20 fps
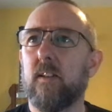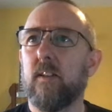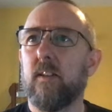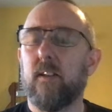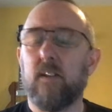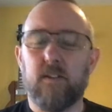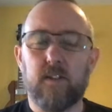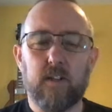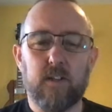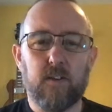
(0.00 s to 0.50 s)

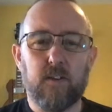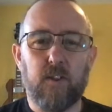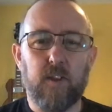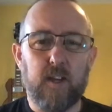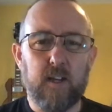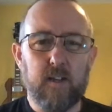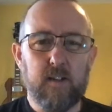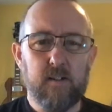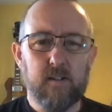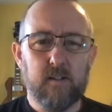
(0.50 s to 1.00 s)
Is that a
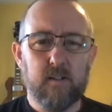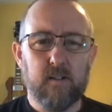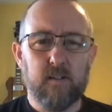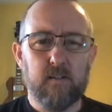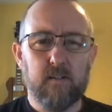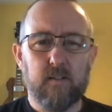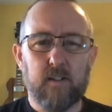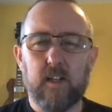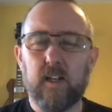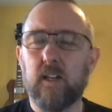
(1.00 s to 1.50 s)
thing?
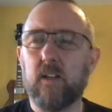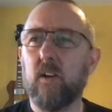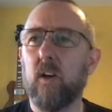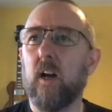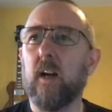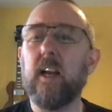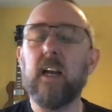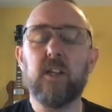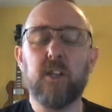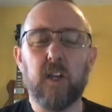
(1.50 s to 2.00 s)
Haircut?
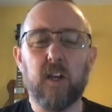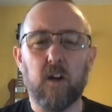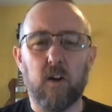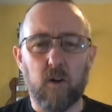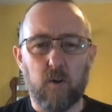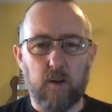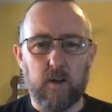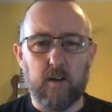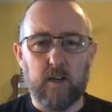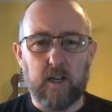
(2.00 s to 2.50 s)
I guess you can't
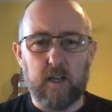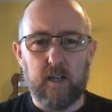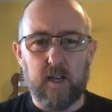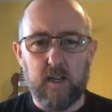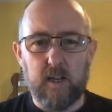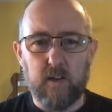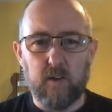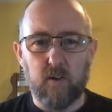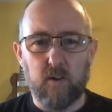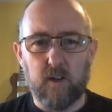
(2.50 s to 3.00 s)
go out and get your
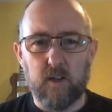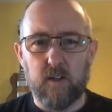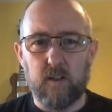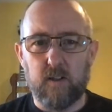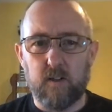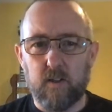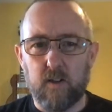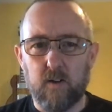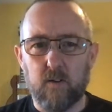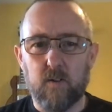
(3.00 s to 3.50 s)
hair cut, can
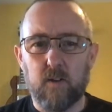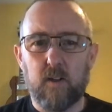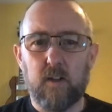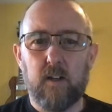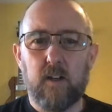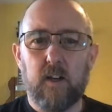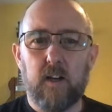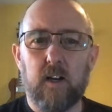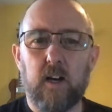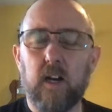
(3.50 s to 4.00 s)
you? No.
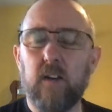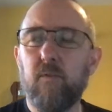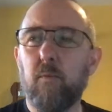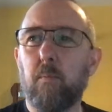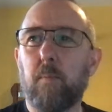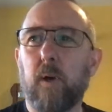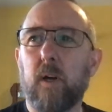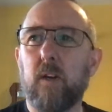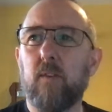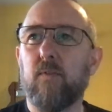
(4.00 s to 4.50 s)
I haven't
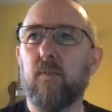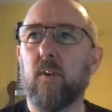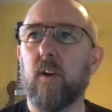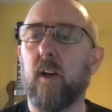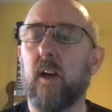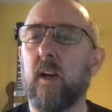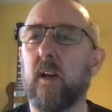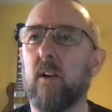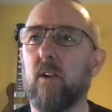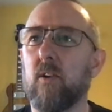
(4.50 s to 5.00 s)
paid for a
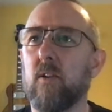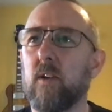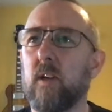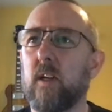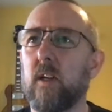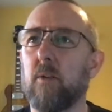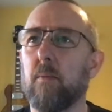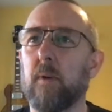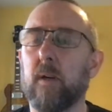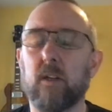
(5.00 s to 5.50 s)
haircut
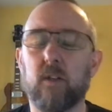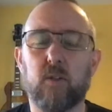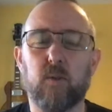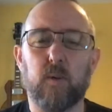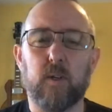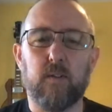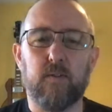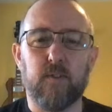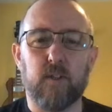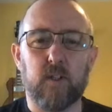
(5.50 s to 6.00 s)
in about
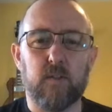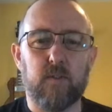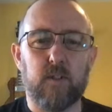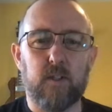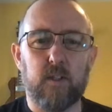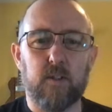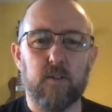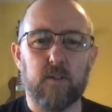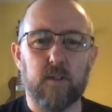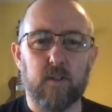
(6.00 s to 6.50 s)
25
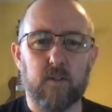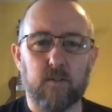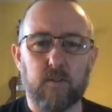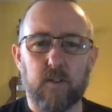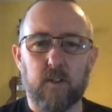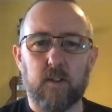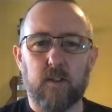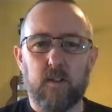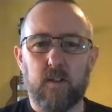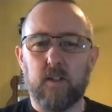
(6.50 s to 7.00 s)
years, I don't
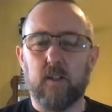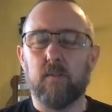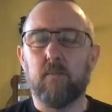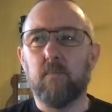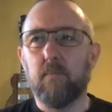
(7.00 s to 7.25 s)
think. Yeah.